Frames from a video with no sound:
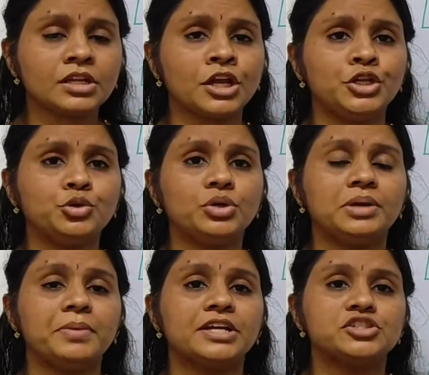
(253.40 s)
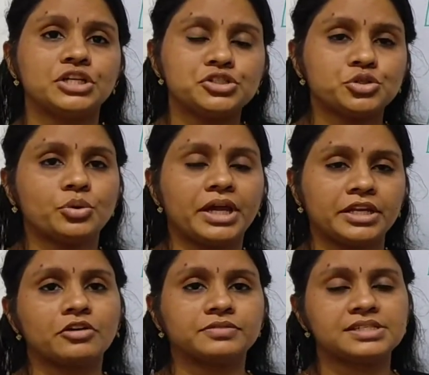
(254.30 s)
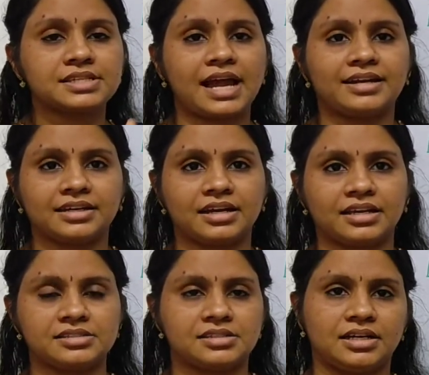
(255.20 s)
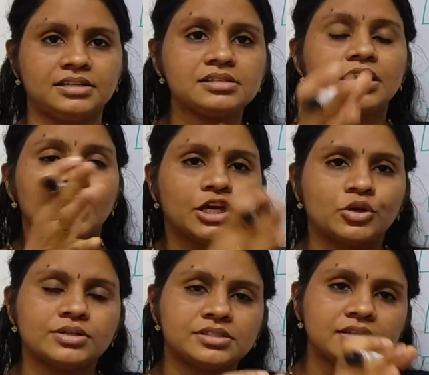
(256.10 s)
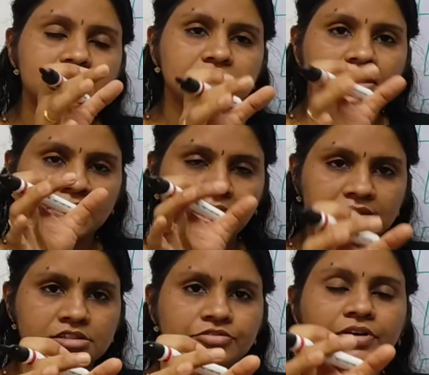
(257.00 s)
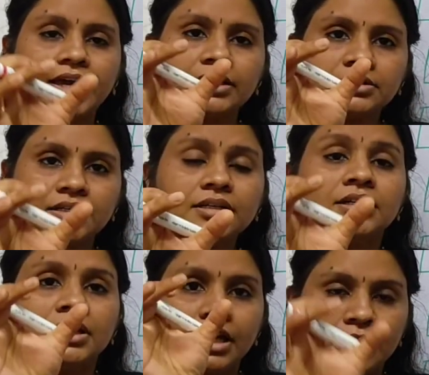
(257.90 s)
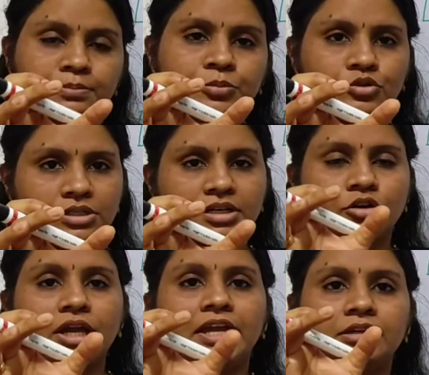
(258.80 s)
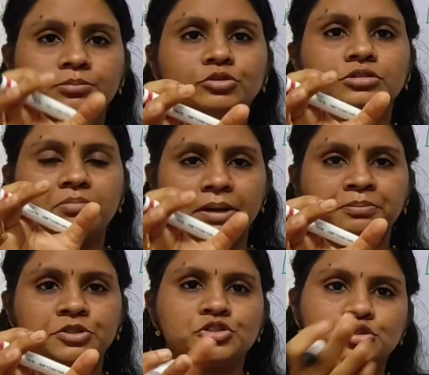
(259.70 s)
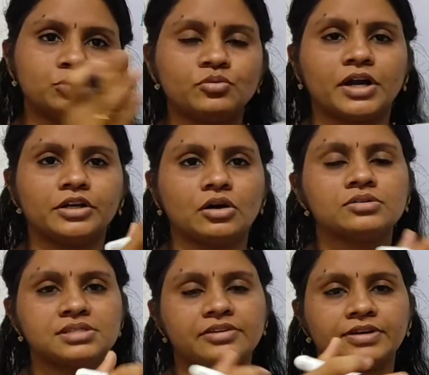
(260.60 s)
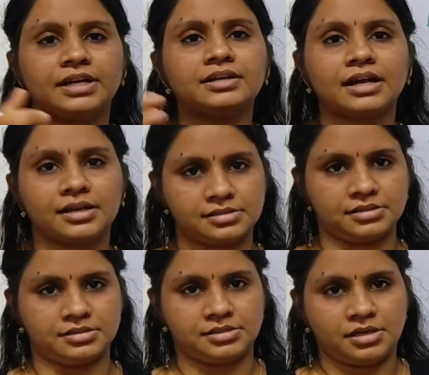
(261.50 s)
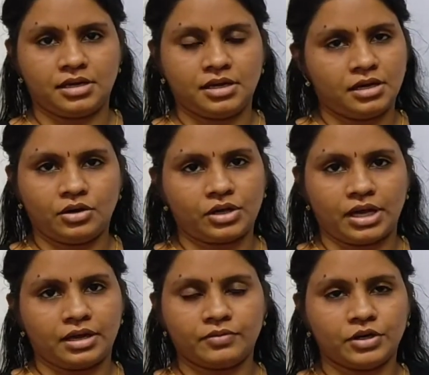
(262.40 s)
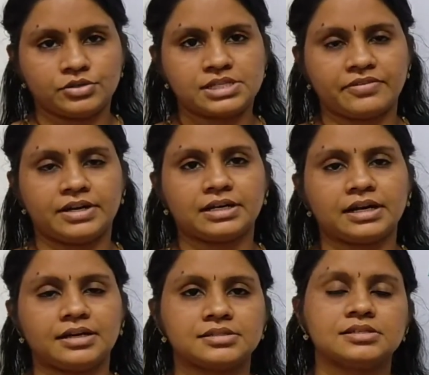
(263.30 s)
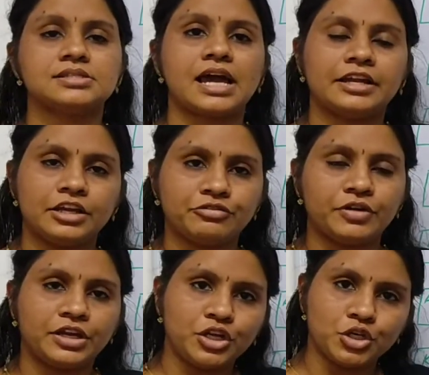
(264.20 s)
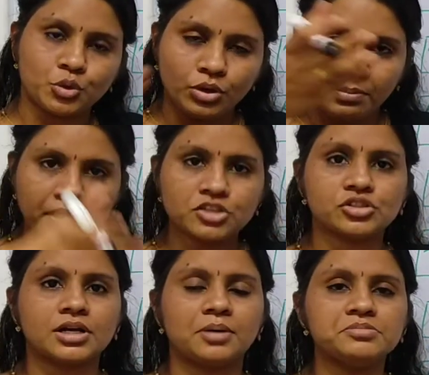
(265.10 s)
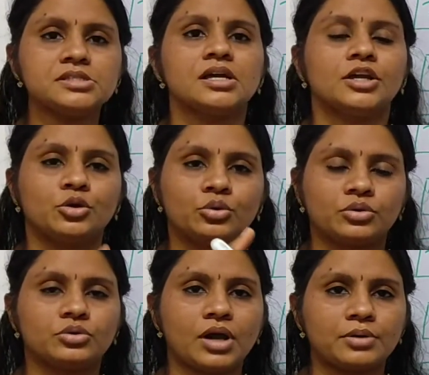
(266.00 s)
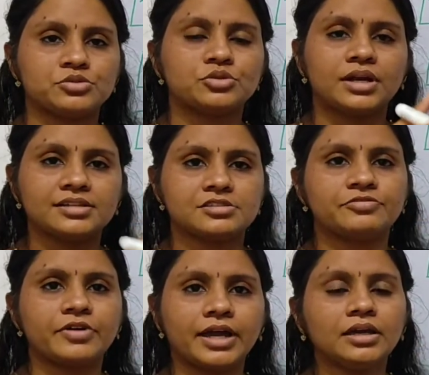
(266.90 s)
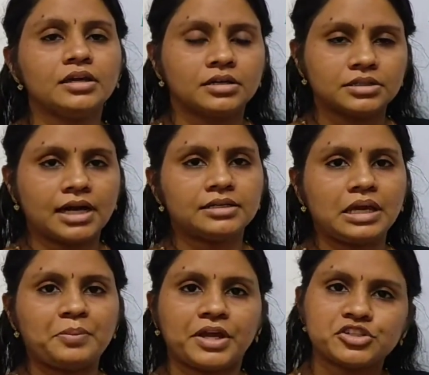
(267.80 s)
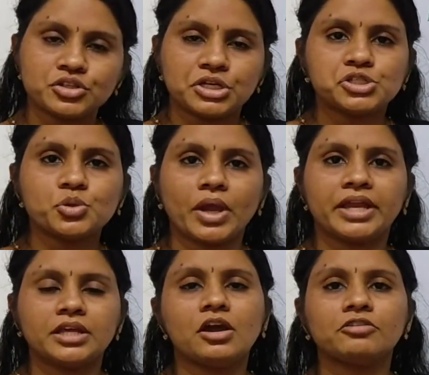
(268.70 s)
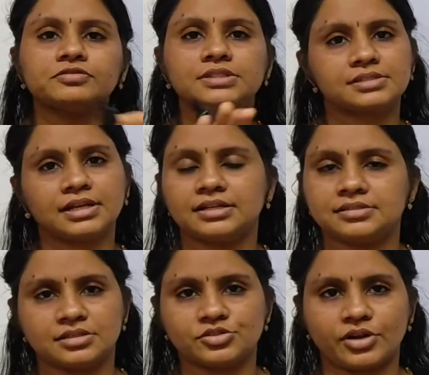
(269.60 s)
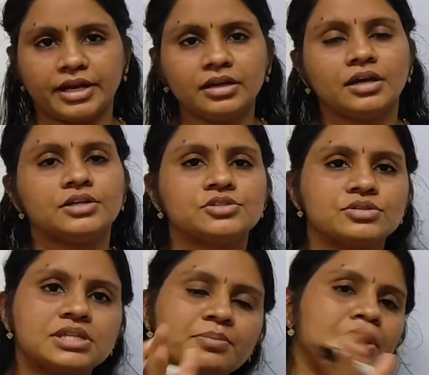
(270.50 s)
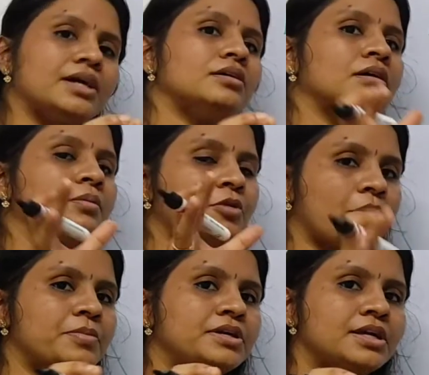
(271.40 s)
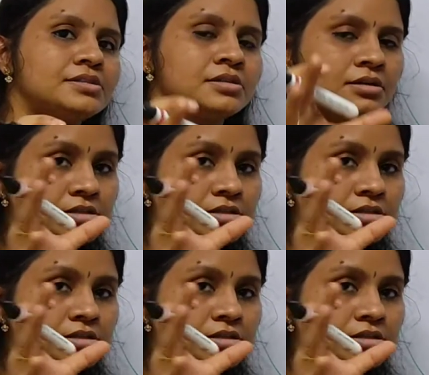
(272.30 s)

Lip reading: new image into any of these categories. That is, you are just classifying the input, okay, input member to one or several classes. Okay, one or several classes, and if any new image comes, you have to classify that image into any of these classes, right? So similar properties